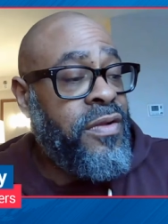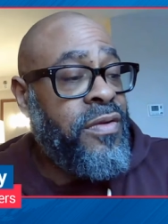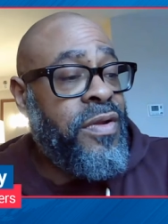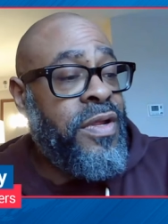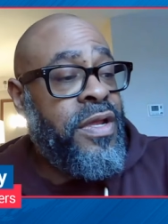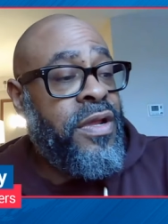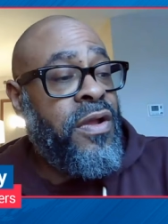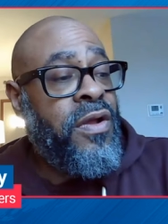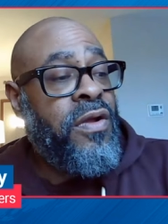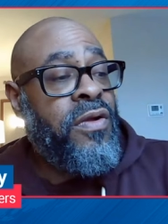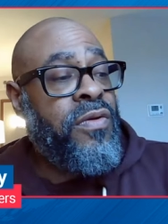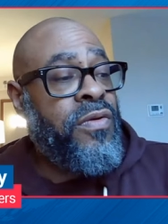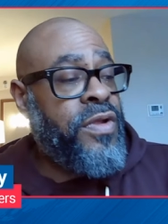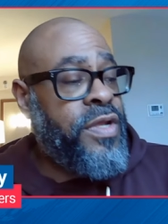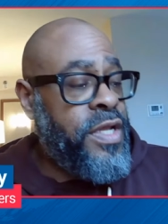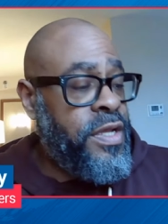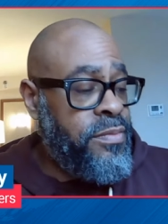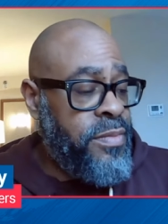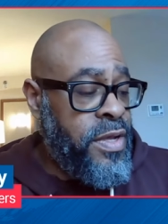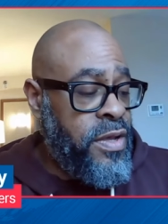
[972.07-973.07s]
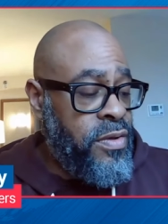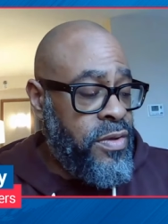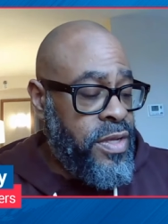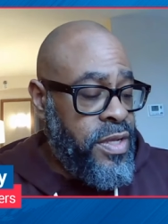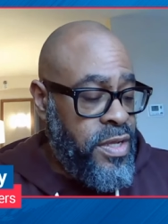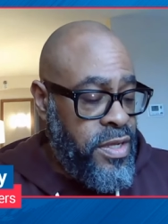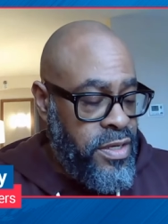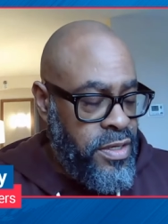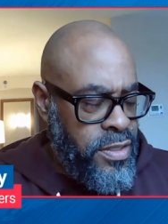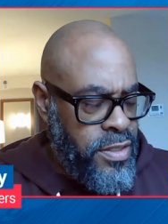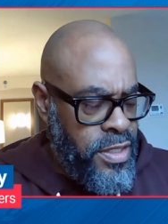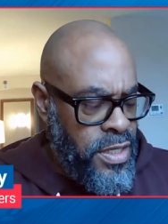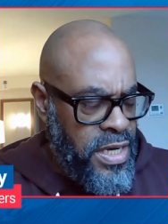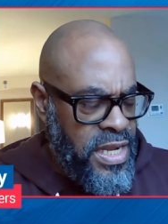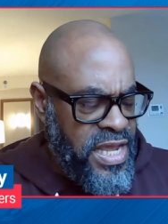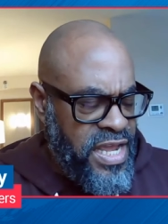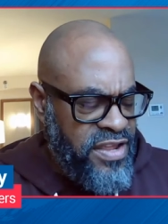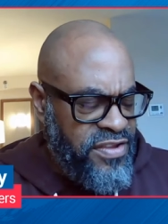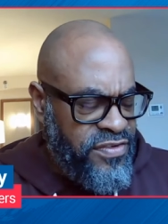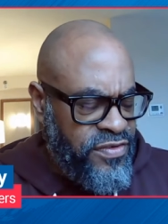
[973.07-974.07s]
know, they are going to keep. Now, again, the
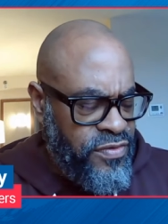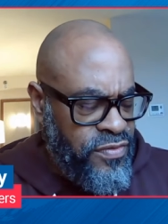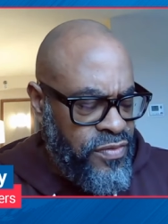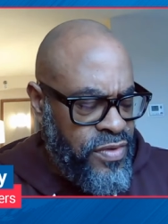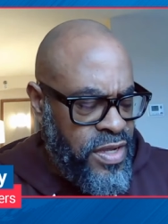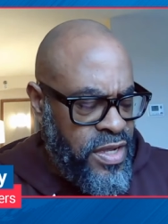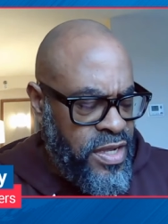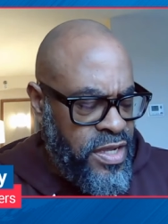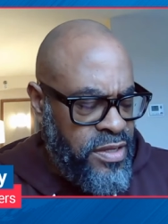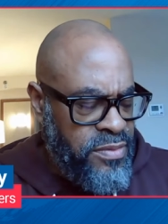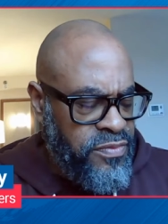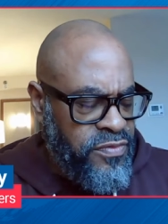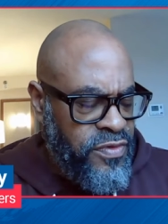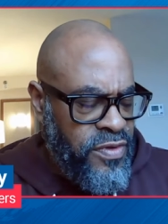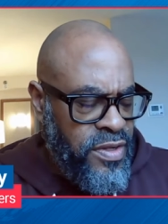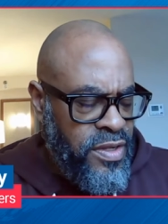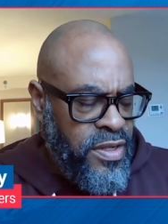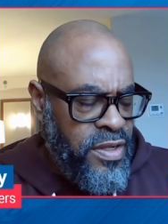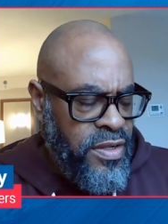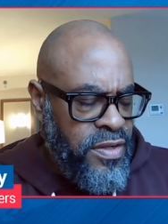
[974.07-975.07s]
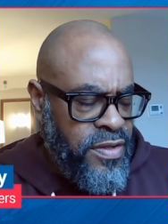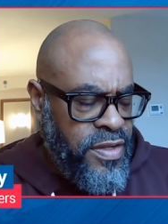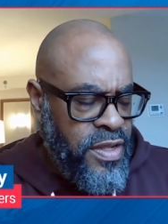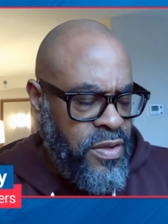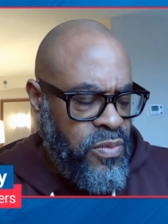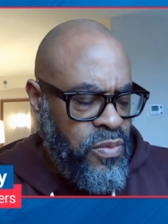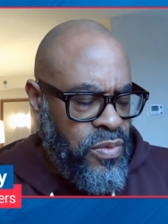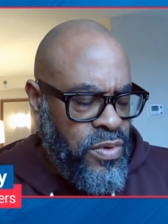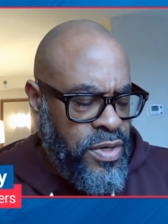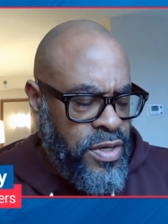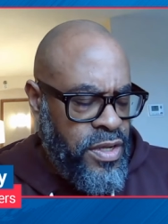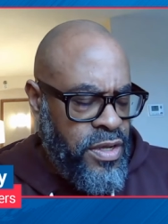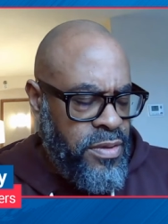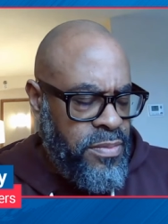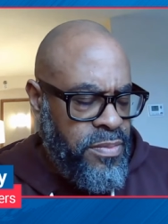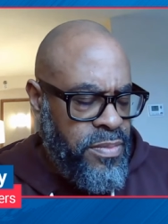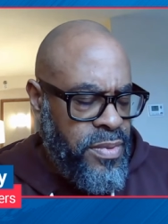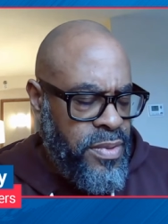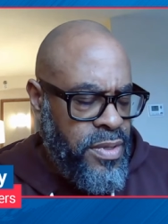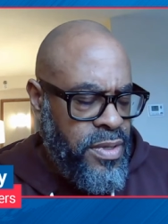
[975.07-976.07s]
last two games, they won
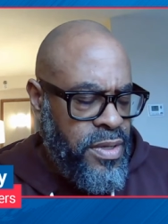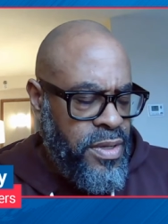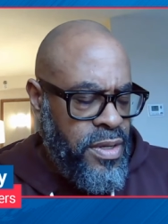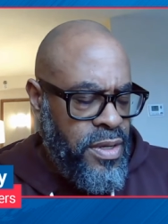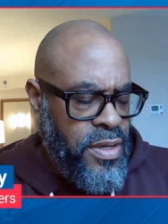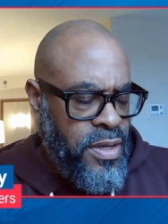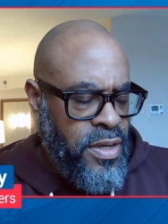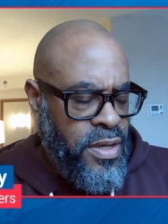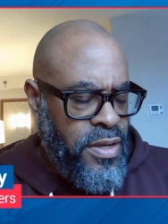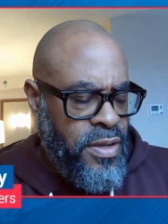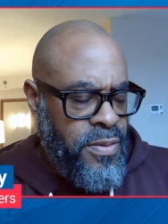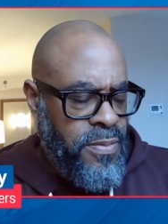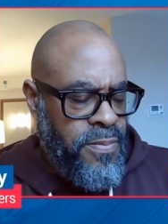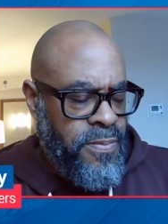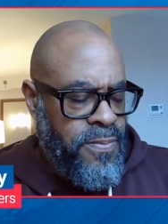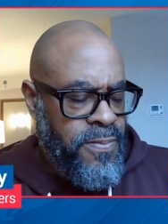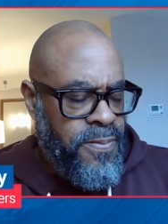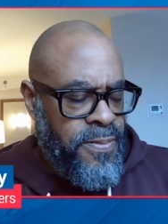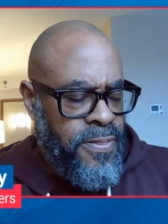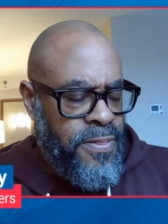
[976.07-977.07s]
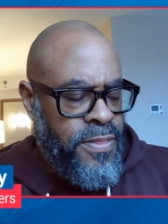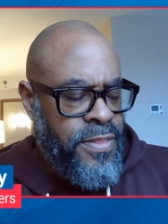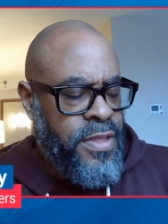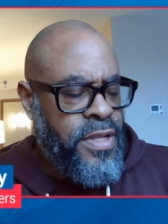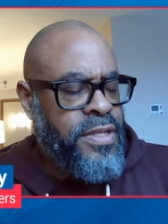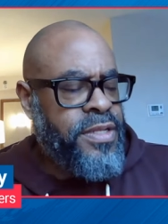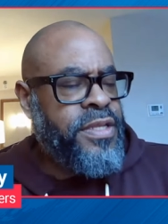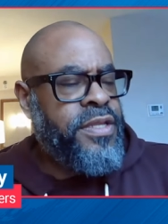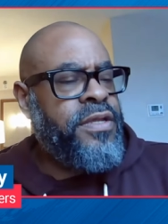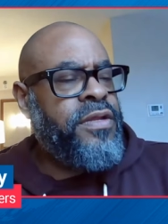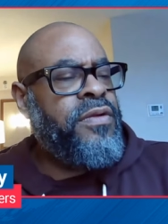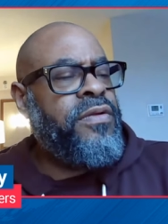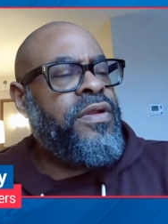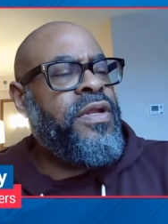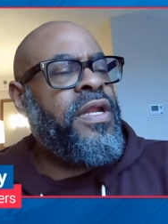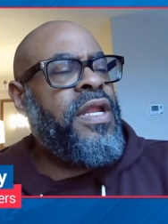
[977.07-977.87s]
up um, the, you know, the